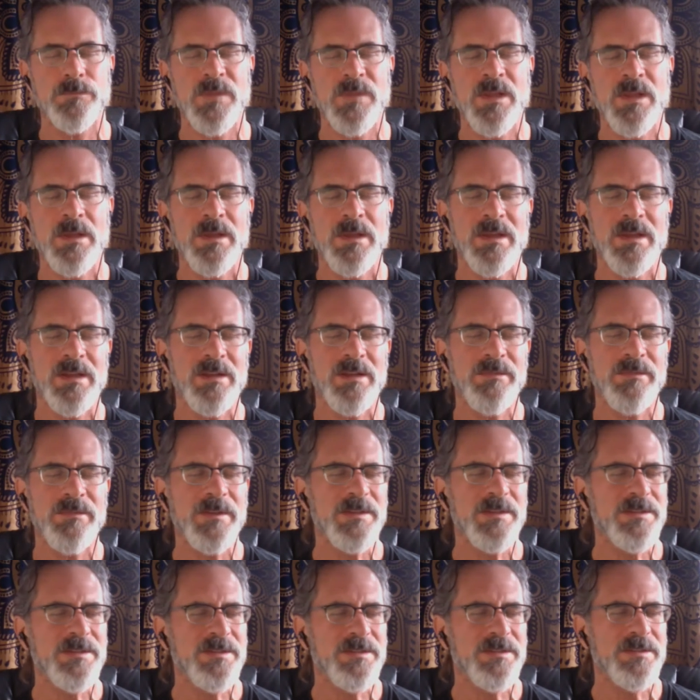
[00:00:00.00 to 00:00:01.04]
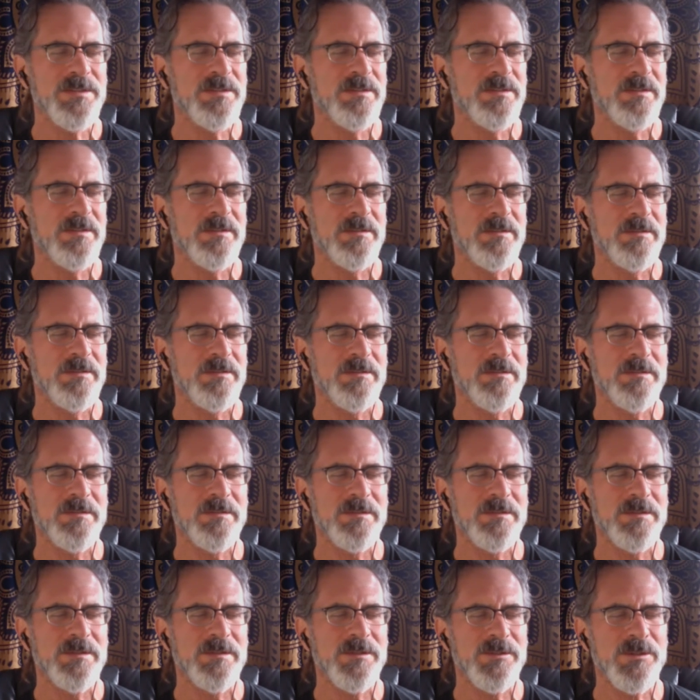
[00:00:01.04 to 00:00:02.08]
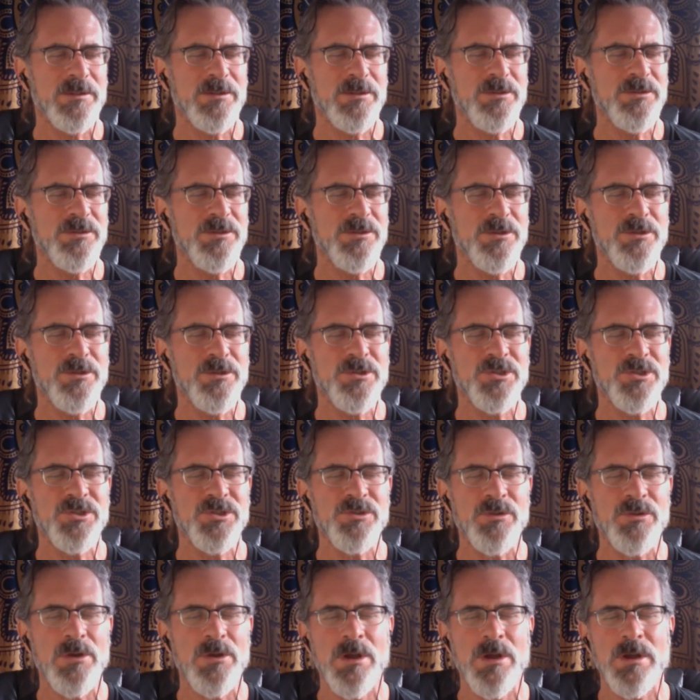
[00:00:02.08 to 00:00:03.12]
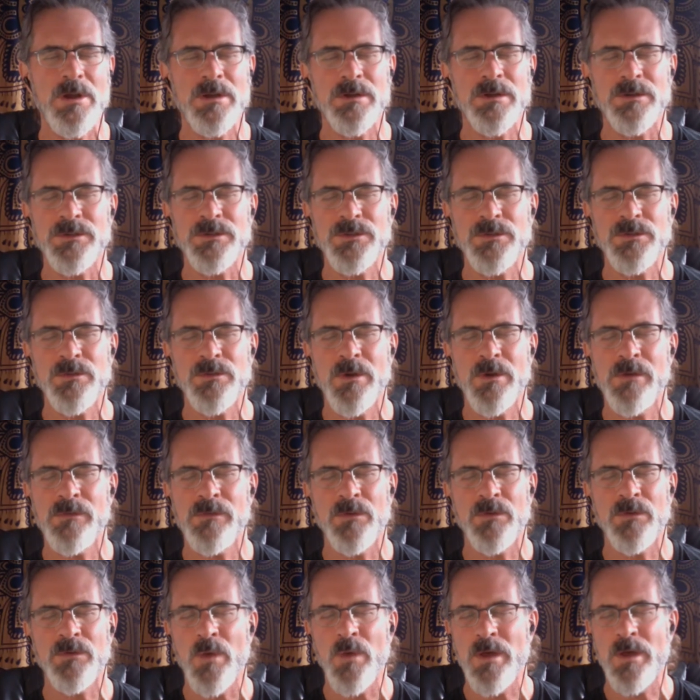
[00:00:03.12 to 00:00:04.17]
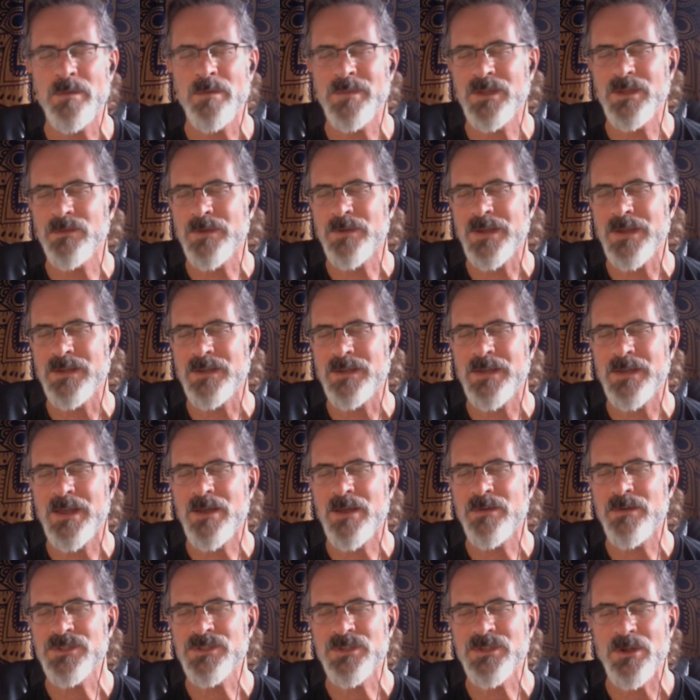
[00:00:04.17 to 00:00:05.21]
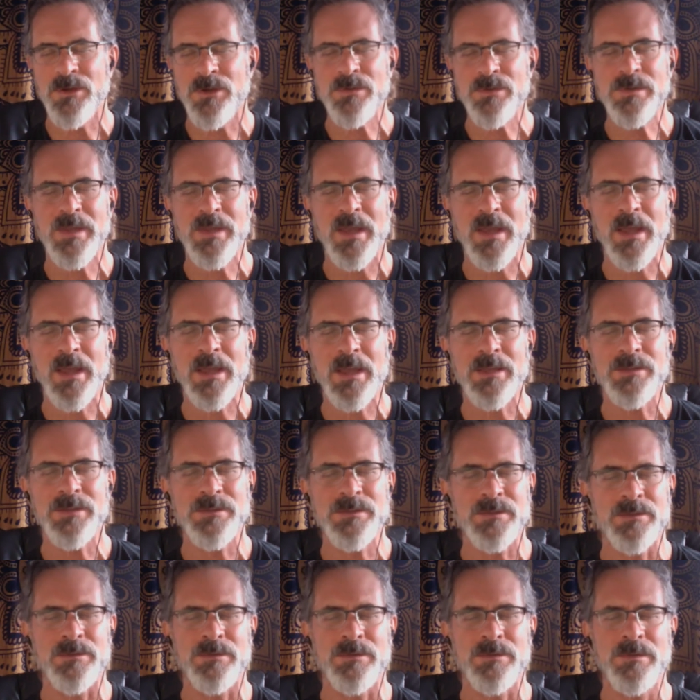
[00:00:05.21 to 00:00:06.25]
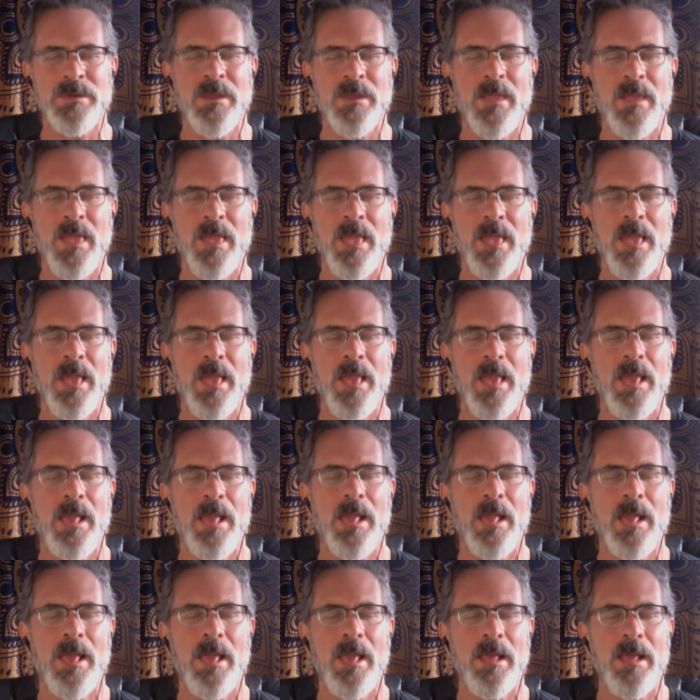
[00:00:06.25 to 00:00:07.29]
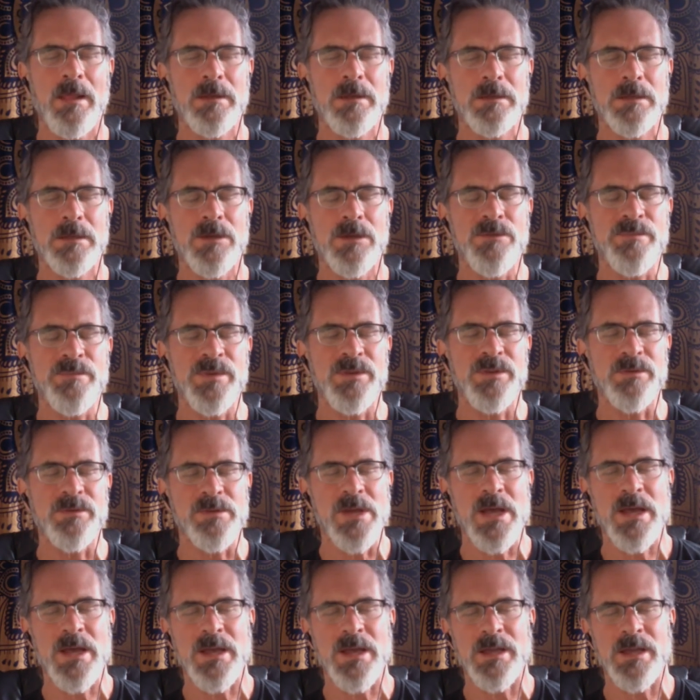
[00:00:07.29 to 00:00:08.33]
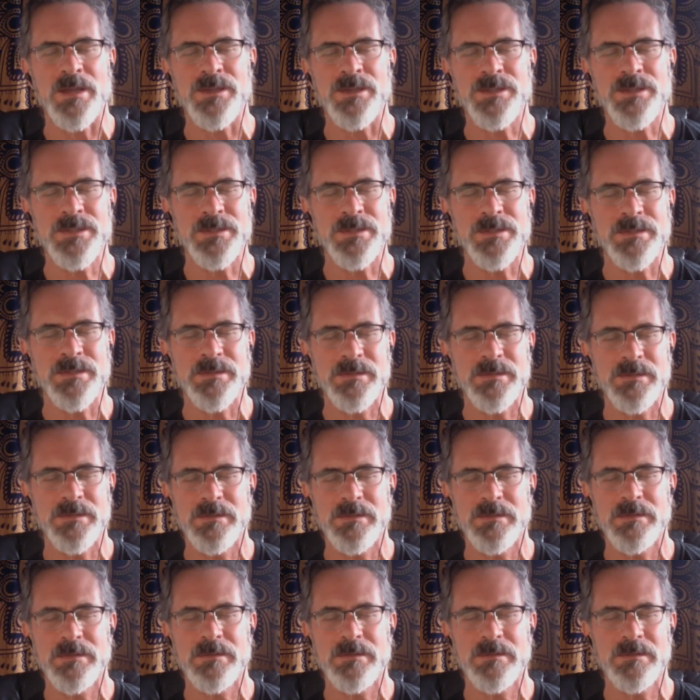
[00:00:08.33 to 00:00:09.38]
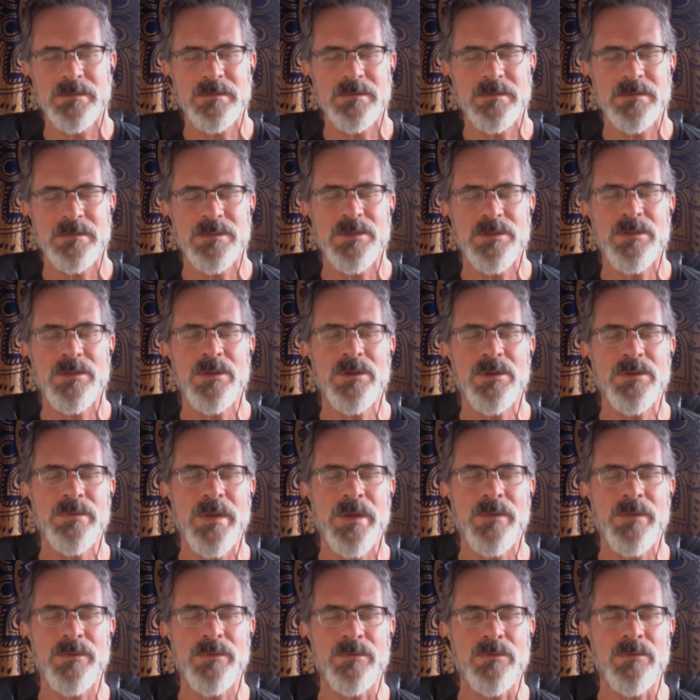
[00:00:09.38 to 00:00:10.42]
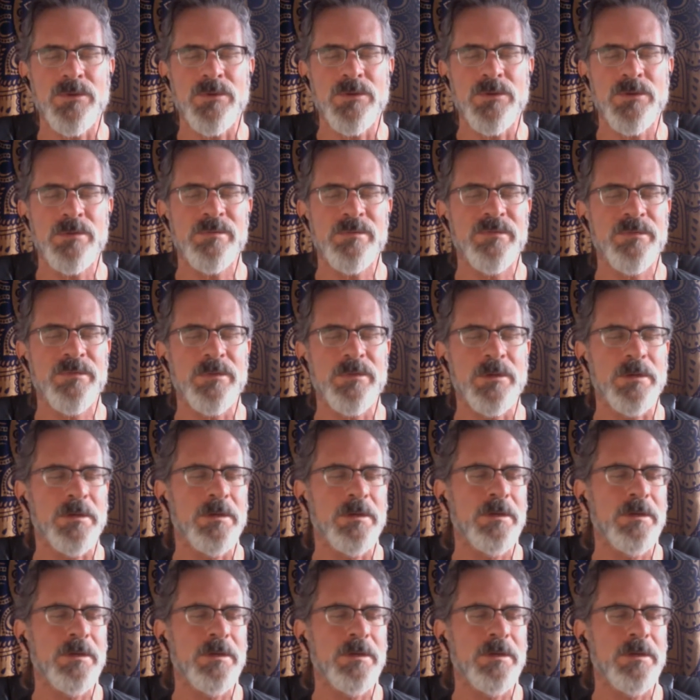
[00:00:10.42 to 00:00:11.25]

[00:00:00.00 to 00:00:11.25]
And if it's a little too strong or too overwhelming right now, it's okay to open your eyes, to look around the room for